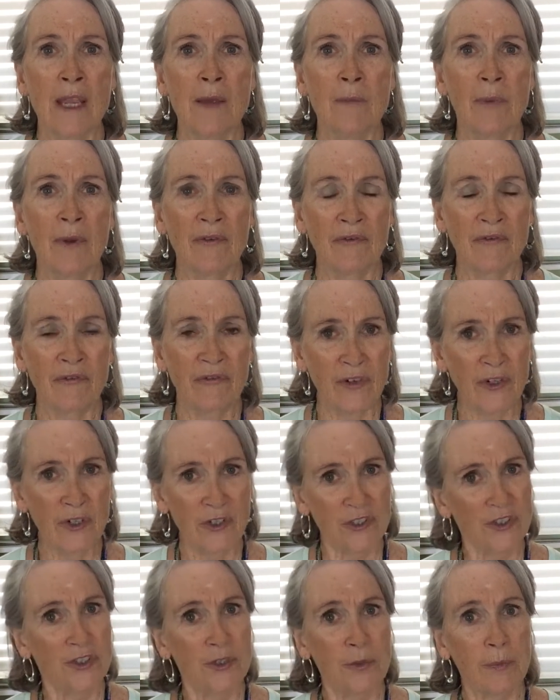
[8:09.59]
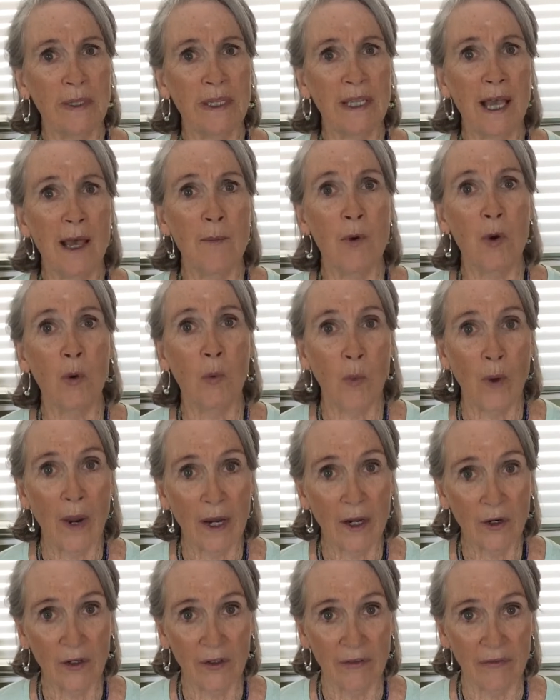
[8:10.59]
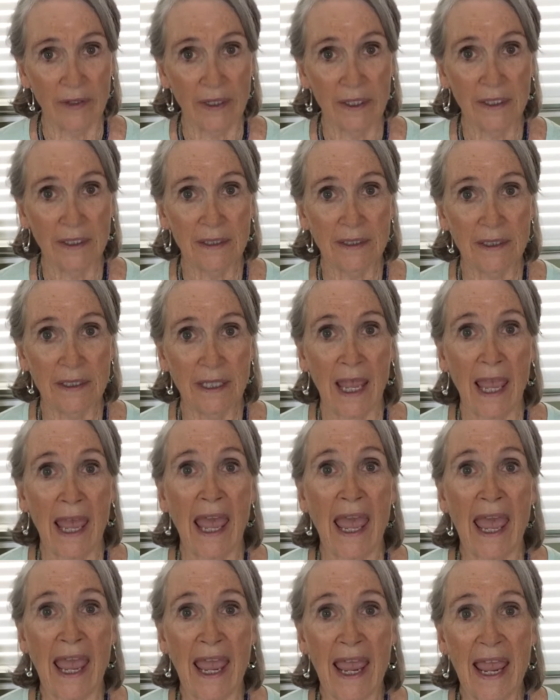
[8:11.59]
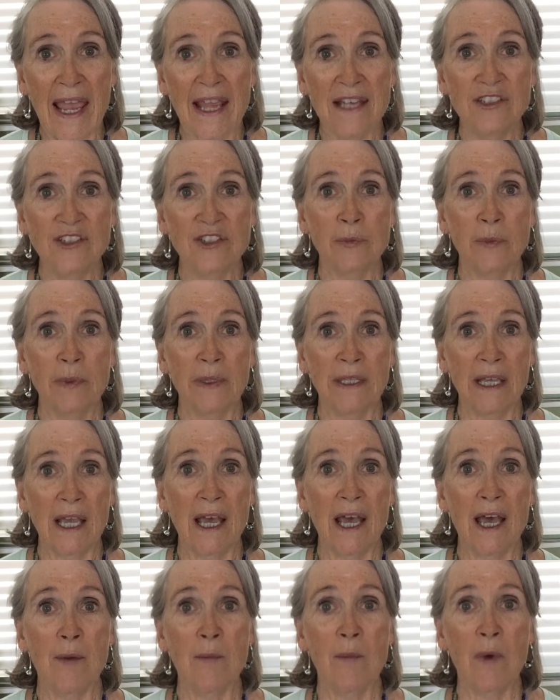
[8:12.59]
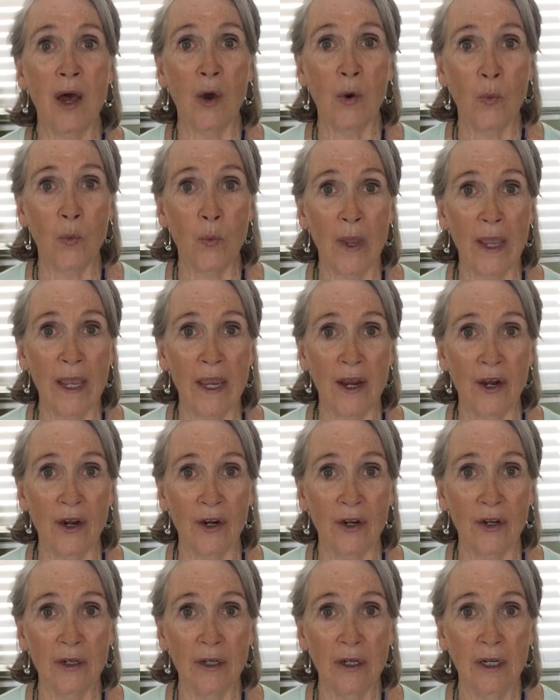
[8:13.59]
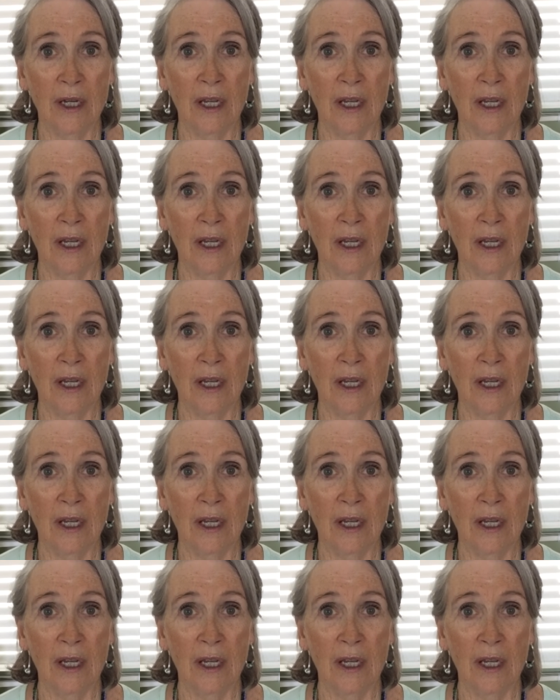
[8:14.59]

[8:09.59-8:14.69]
But first, you become aware of it, and you become aware,